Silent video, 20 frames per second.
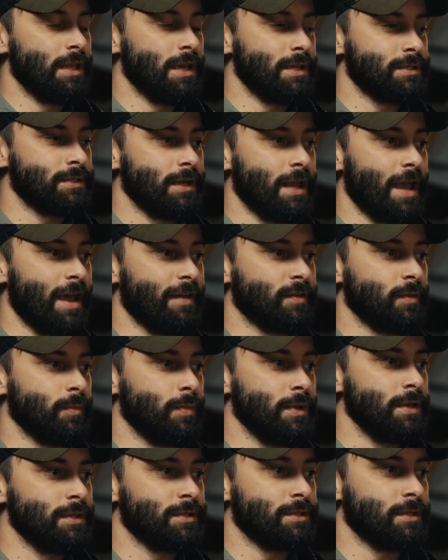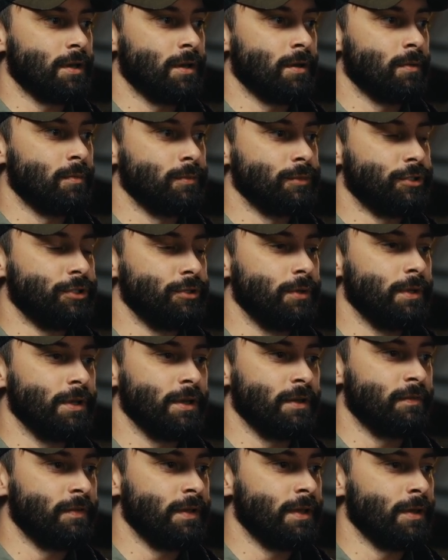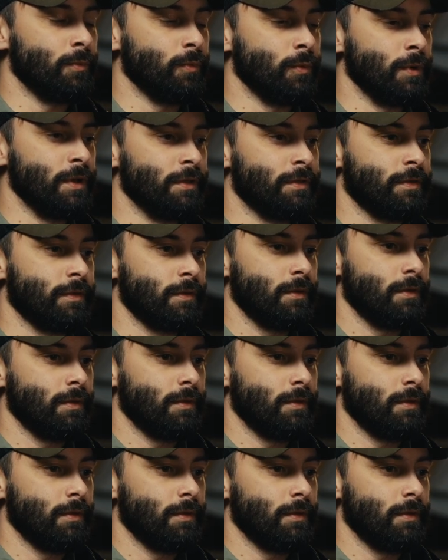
doesn't have to be some shooting event with